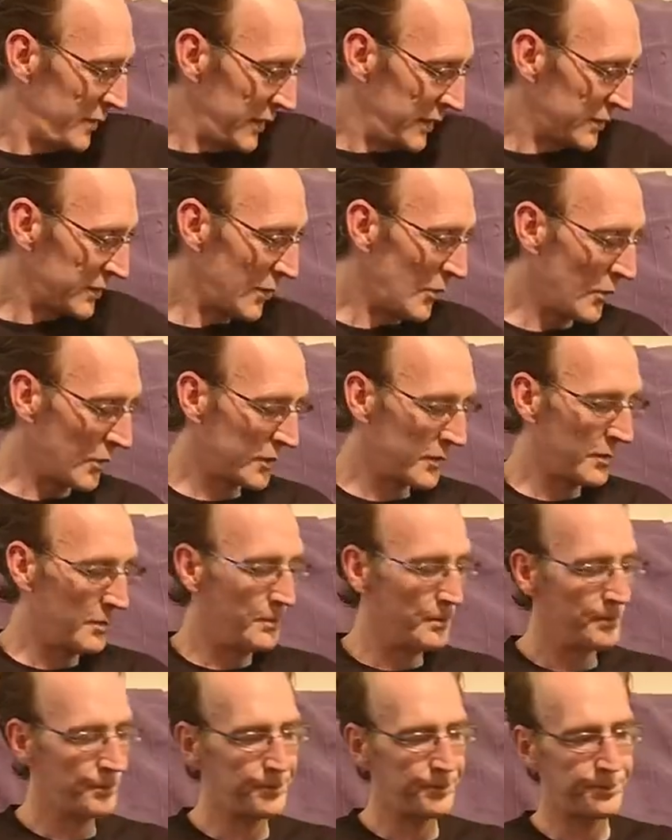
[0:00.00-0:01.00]
These
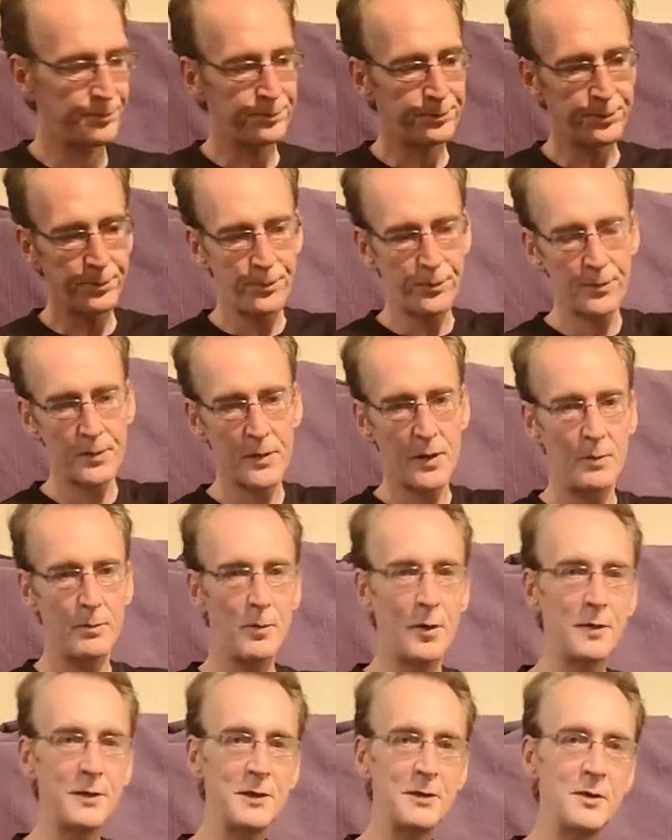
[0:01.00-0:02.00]
socks,
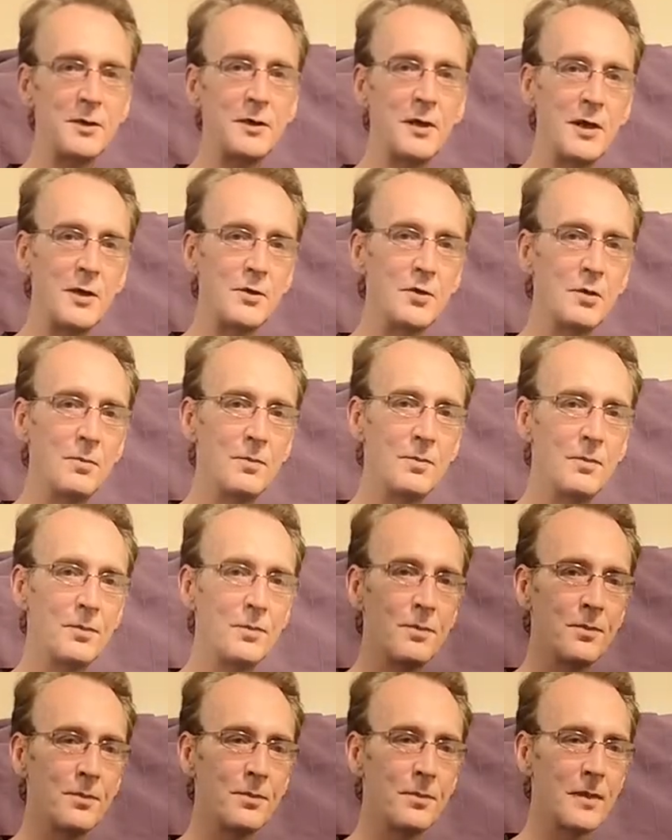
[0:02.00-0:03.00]
bought these in Towndrum,
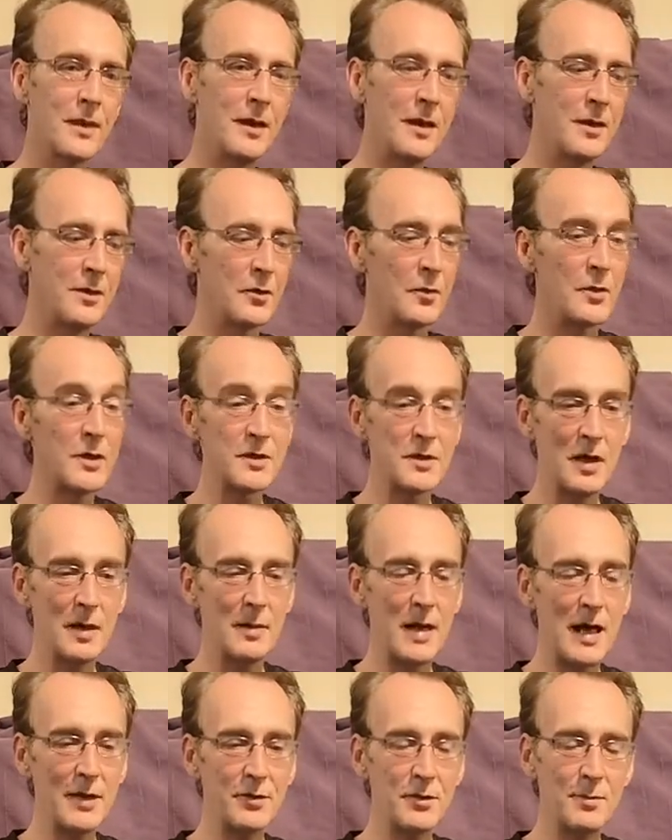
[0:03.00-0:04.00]
and the reason
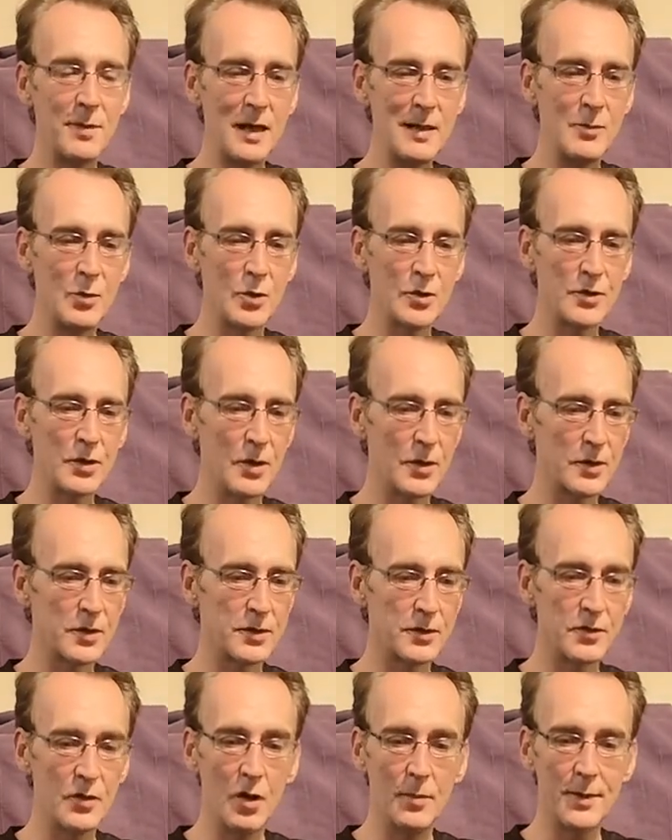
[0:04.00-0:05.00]
I had to buy more
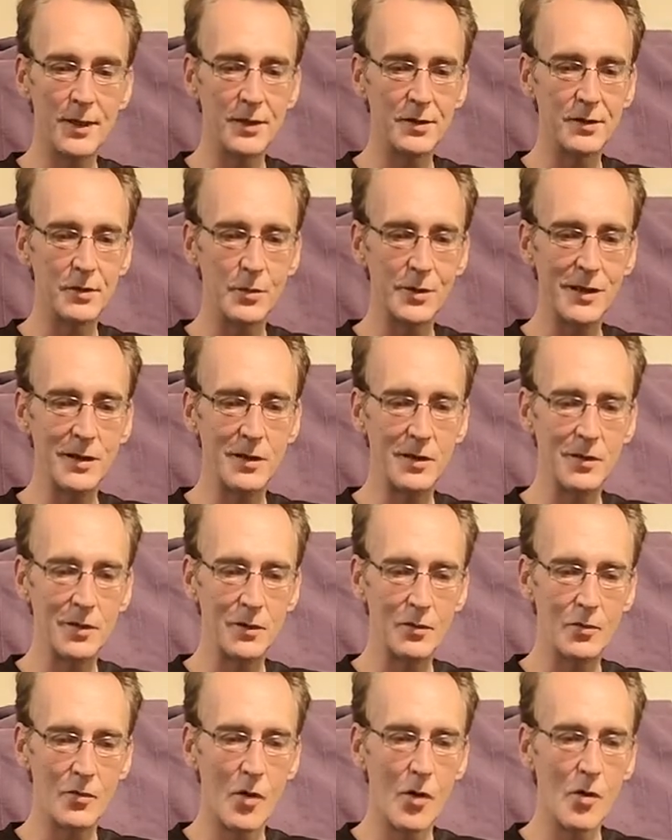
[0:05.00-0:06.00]
socks is not because there was
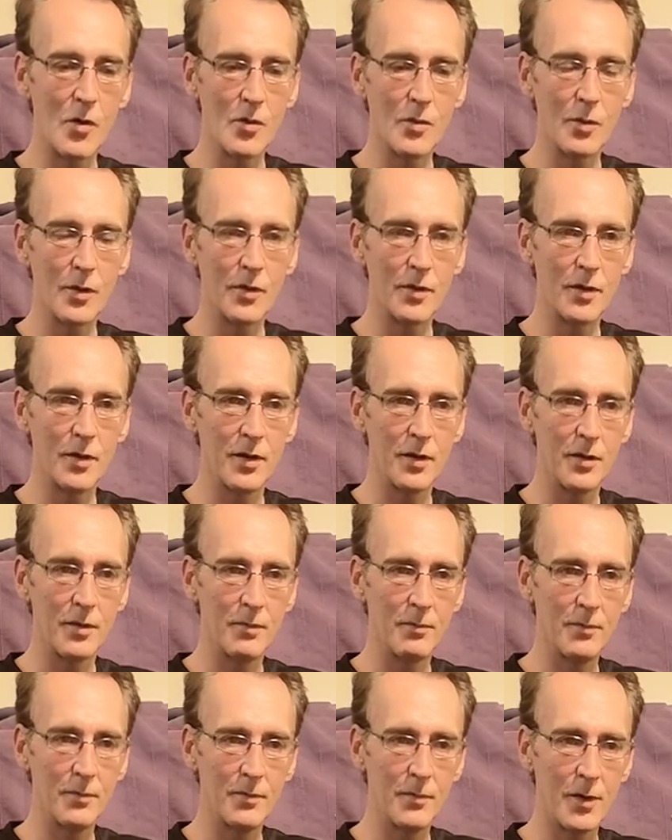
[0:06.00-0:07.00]
anything wrong with the
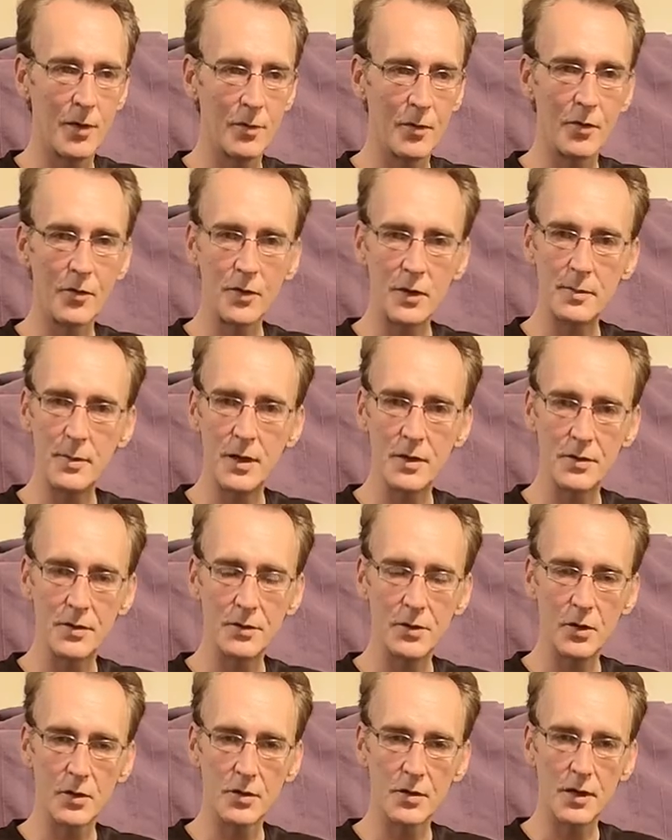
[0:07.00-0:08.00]
other 3
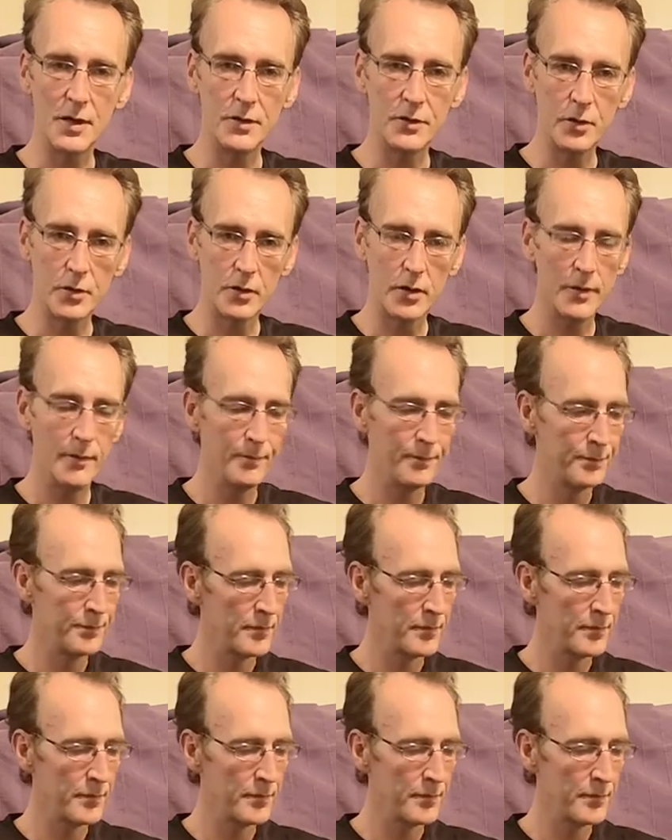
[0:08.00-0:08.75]
pairs of socks that I took.